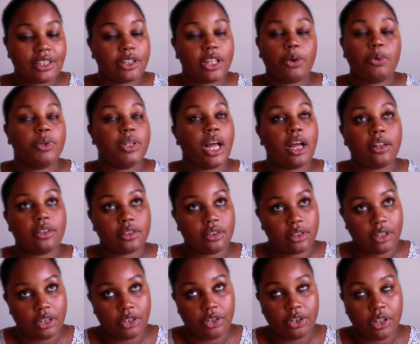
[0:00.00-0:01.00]
They will not
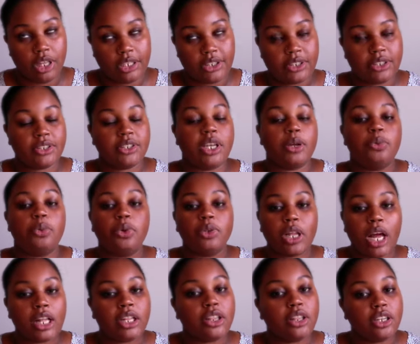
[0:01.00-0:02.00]
your license. They will
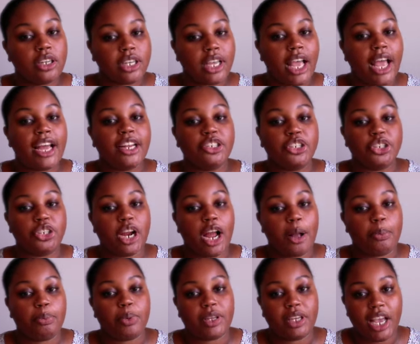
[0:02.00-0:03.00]
not look at your
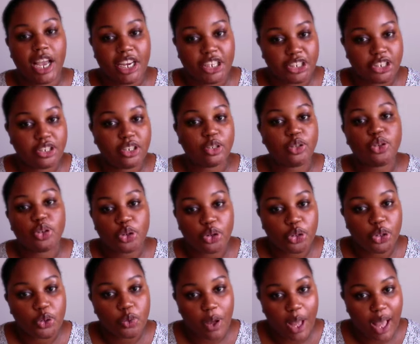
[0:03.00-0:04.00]
application until
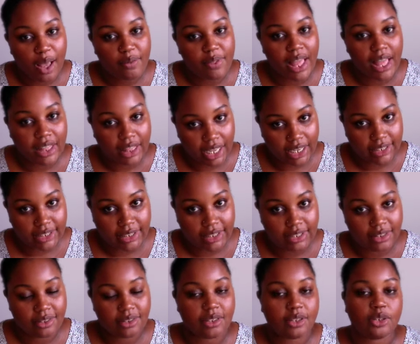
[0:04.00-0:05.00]
you have that
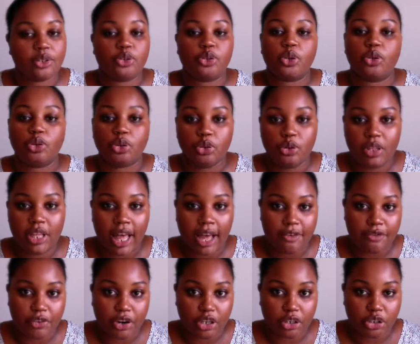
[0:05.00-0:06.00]
license. So do
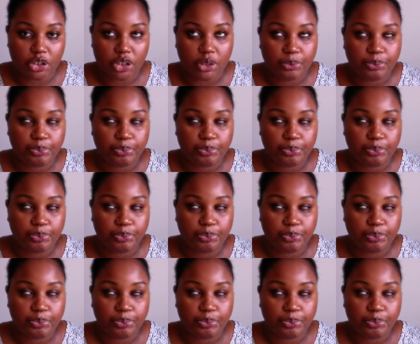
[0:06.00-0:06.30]
that first.